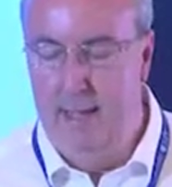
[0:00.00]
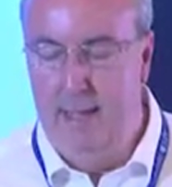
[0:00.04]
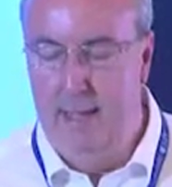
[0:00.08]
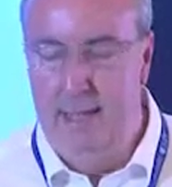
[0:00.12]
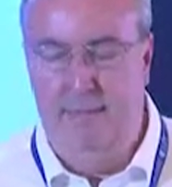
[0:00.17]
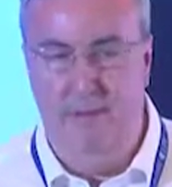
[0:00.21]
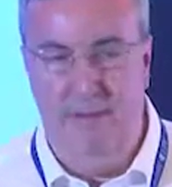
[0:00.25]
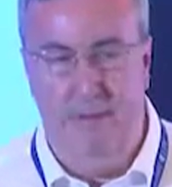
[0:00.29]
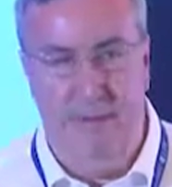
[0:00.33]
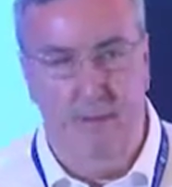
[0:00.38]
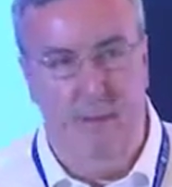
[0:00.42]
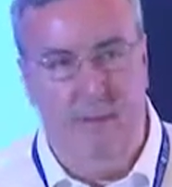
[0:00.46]
I
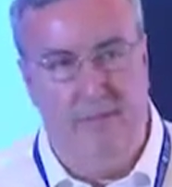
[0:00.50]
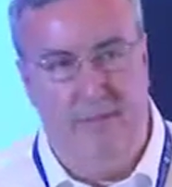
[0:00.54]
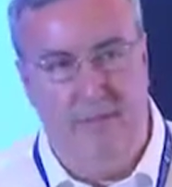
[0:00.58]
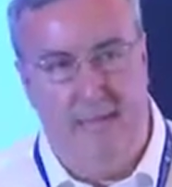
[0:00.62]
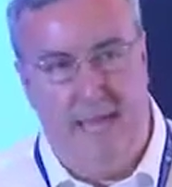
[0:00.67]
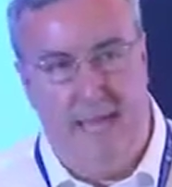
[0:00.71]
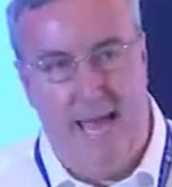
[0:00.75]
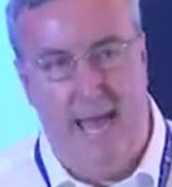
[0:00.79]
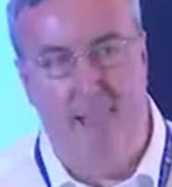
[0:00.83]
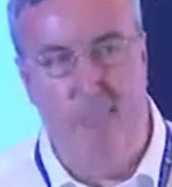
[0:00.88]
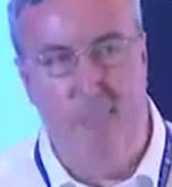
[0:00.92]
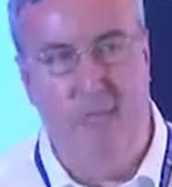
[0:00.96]
think you have to
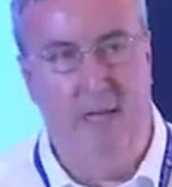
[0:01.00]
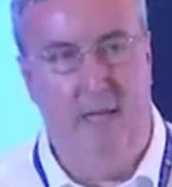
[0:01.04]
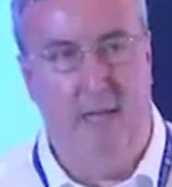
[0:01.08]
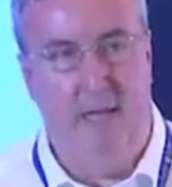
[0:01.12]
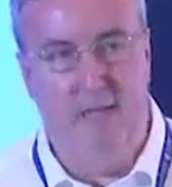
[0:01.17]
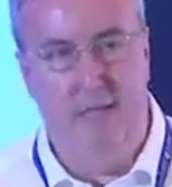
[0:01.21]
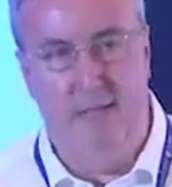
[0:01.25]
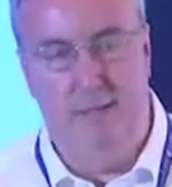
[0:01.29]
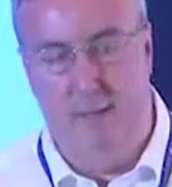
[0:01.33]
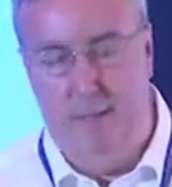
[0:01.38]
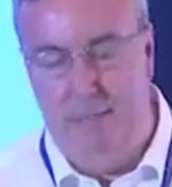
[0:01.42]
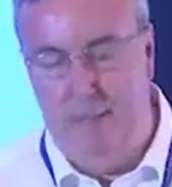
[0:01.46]

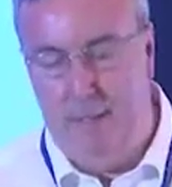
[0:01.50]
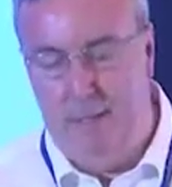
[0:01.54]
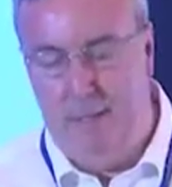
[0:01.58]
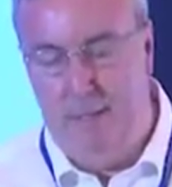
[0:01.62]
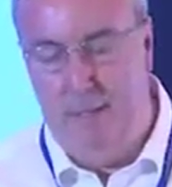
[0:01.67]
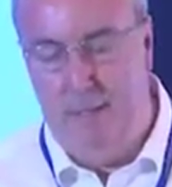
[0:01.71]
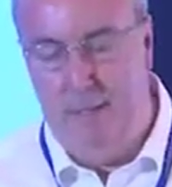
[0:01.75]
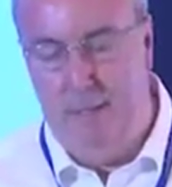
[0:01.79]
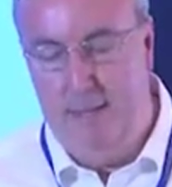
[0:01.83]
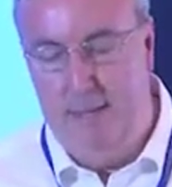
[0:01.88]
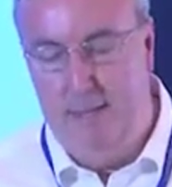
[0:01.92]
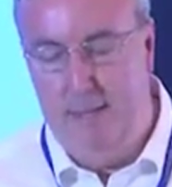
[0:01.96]
capitalize on
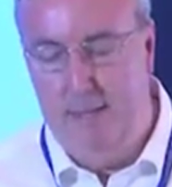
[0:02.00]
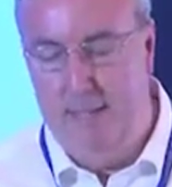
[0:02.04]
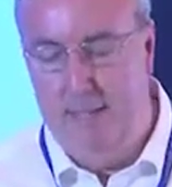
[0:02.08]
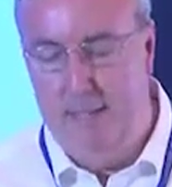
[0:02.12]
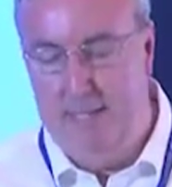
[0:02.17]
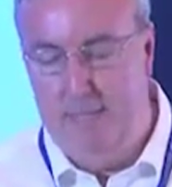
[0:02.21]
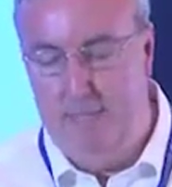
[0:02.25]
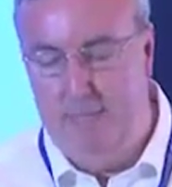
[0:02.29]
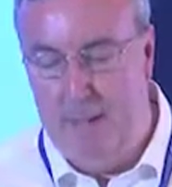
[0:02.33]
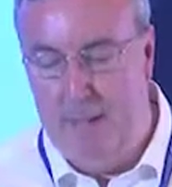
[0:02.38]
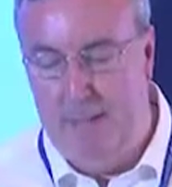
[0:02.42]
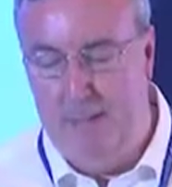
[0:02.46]
rapid urban
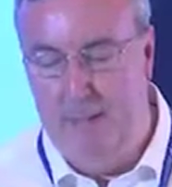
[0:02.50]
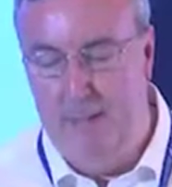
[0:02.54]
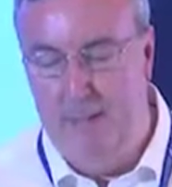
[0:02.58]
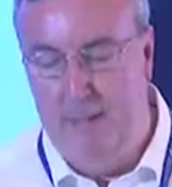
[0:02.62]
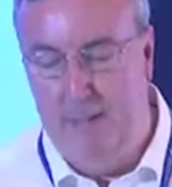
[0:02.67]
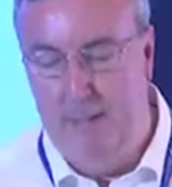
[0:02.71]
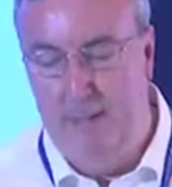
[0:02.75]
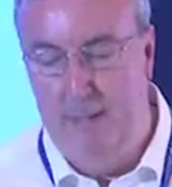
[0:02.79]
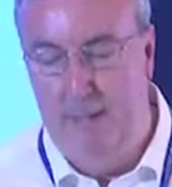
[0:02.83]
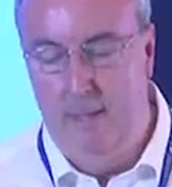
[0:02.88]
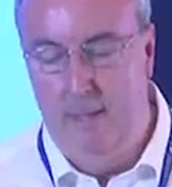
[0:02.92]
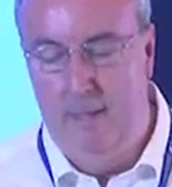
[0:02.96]

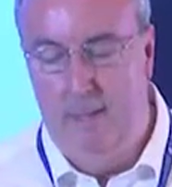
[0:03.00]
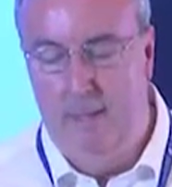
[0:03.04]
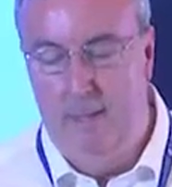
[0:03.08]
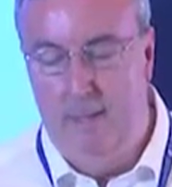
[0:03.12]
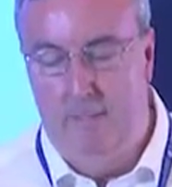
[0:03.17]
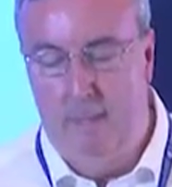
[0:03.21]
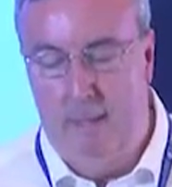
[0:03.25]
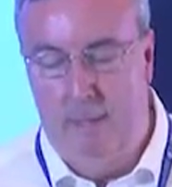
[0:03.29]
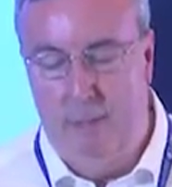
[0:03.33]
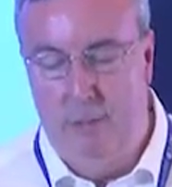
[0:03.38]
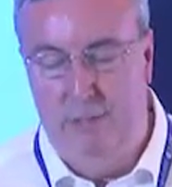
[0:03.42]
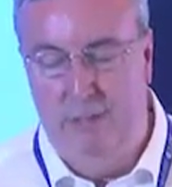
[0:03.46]
expansion
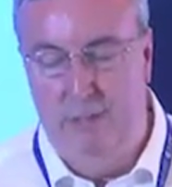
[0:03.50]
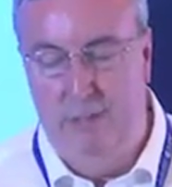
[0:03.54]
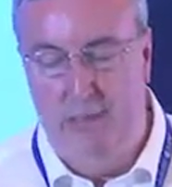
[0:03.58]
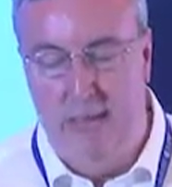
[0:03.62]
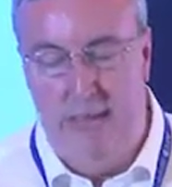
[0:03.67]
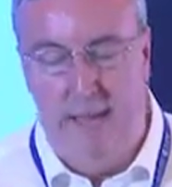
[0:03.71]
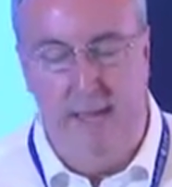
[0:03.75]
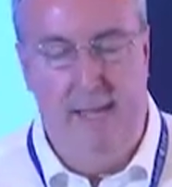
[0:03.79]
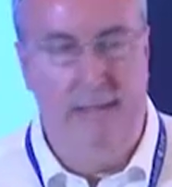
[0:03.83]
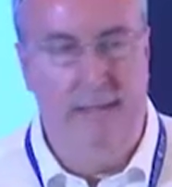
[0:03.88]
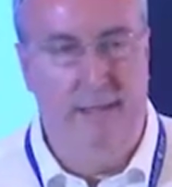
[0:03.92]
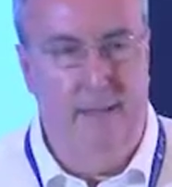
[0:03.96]
by putting
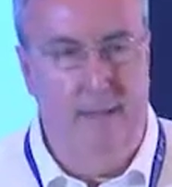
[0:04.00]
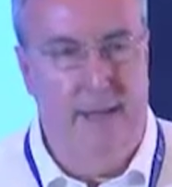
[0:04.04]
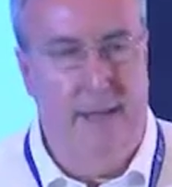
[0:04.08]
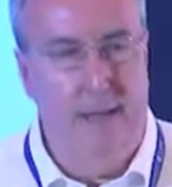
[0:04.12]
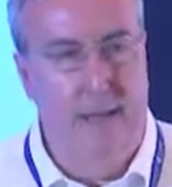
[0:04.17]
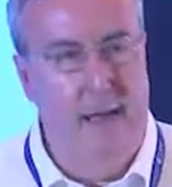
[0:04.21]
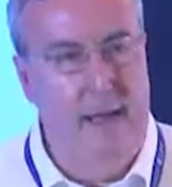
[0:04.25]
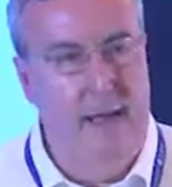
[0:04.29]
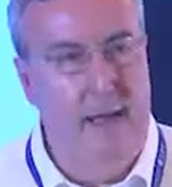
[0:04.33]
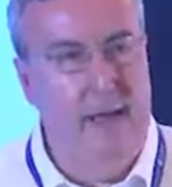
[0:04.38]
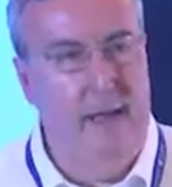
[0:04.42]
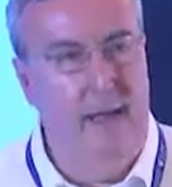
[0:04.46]
AI
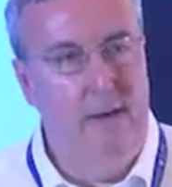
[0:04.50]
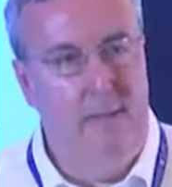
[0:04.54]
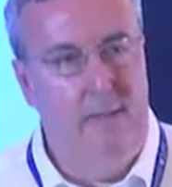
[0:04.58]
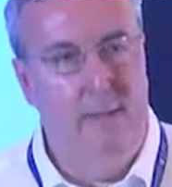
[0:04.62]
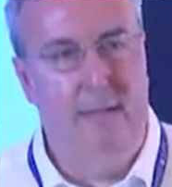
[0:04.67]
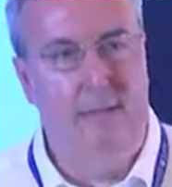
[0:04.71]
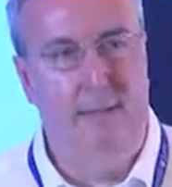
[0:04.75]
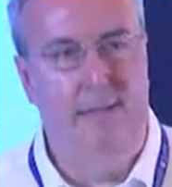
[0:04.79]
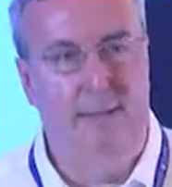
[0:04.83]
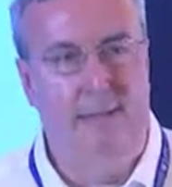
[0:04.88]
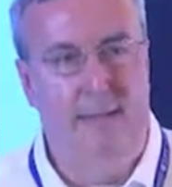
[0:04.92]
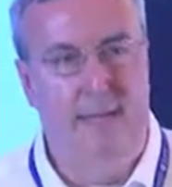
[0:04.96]
and
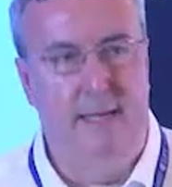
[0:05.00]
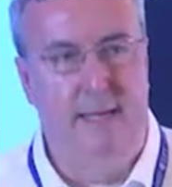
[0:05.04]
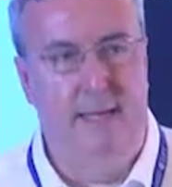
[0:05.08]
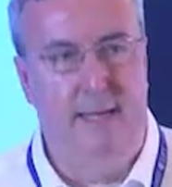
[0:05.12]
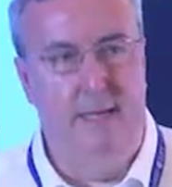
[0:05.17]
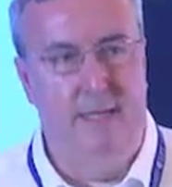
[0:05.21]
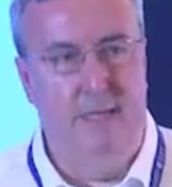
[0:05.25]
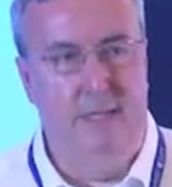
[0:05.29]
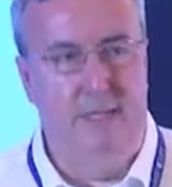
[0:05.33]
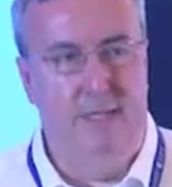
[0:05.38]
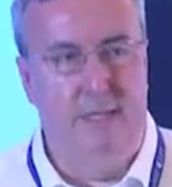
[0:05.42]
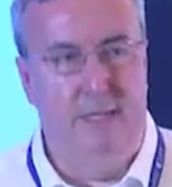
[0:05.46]
related
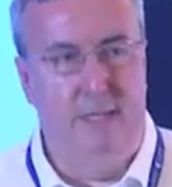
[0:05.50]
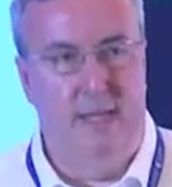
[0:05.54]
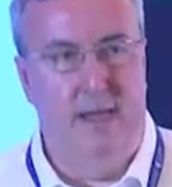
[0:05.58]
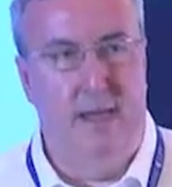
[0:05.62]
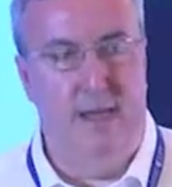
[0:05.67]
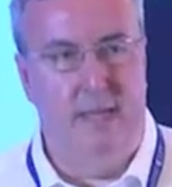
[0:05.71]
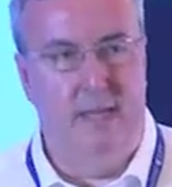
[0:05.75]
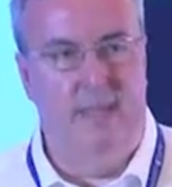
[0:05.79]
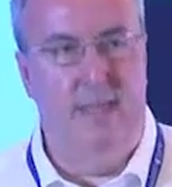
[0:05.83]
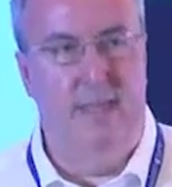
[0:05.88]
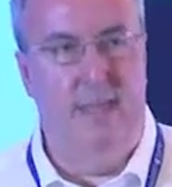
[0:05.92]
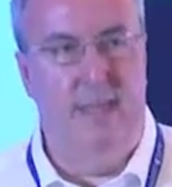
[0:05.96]
technologies at the
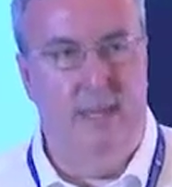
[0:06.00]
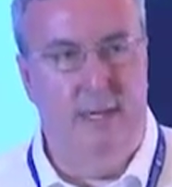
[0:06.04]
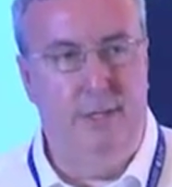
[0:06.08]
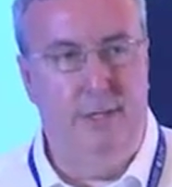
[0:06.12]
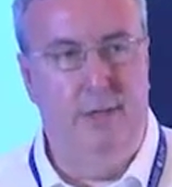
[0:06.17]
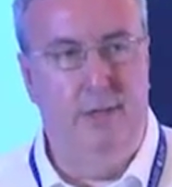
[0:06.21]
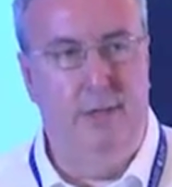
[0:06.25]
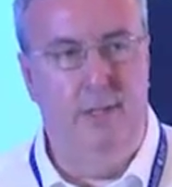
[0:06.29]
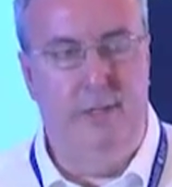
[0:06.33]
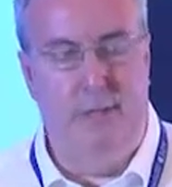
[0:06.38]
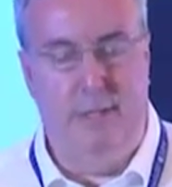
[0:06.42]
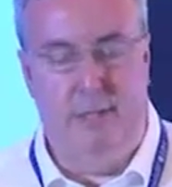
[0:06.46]
heart of that,
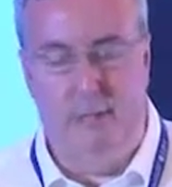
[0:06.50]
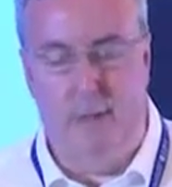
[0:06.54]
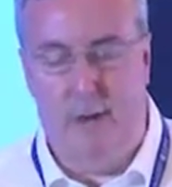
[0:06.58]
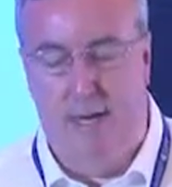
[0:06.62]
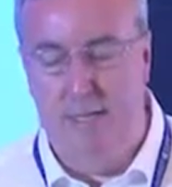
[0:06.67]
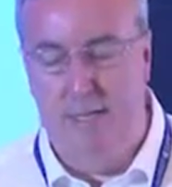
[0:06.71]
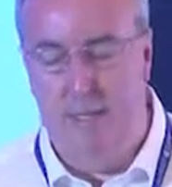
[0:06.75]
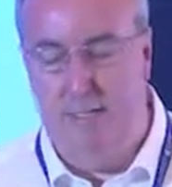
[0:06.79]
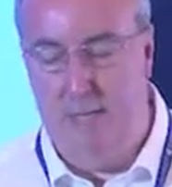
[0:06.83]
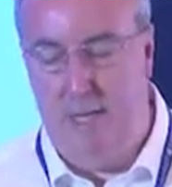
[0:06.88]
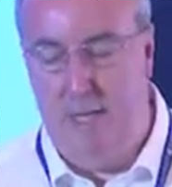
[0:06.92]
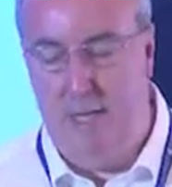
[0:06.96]
try to
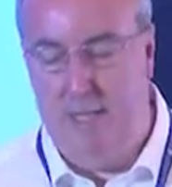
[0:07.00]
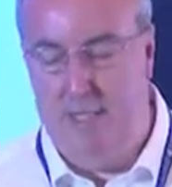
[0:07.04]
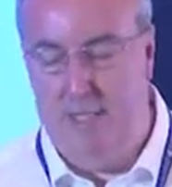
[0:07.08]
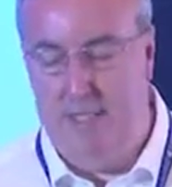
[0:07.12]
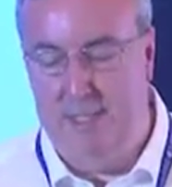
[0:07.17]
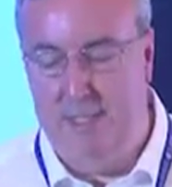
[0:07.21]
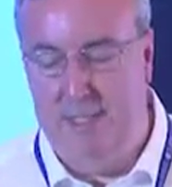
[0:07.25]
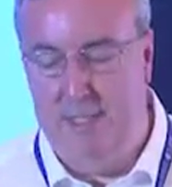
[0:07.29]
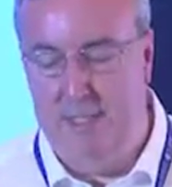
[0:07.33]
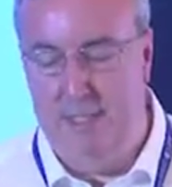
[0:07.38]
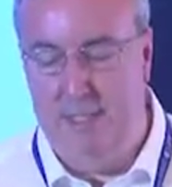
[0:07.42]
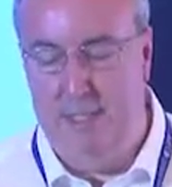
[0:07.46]
create smart
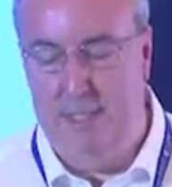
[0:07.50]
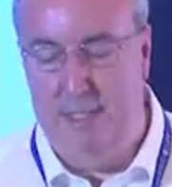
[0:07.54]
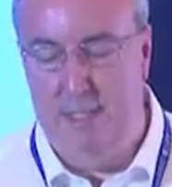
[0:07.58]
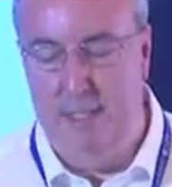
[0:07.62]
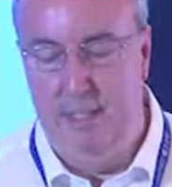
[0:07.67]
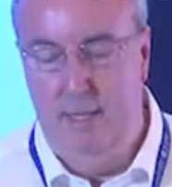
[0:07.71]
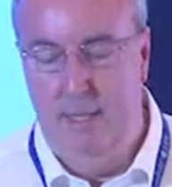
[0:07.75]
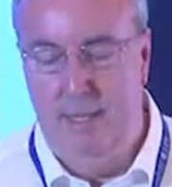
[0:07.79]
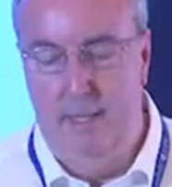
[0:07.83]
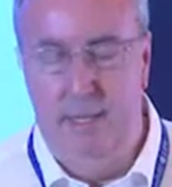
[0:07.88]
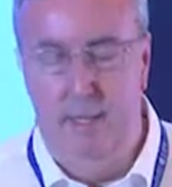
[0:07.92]
cities.